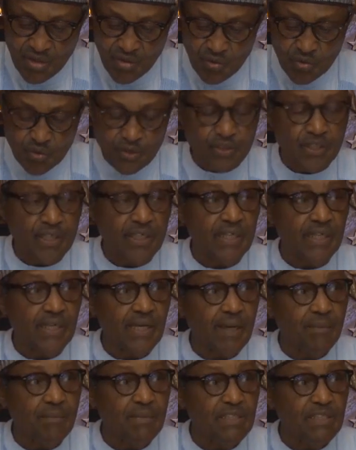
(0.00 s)
with the
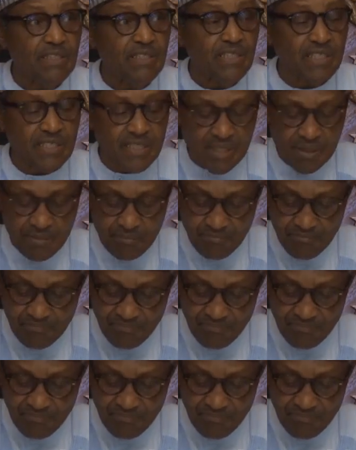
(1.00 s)
climate system.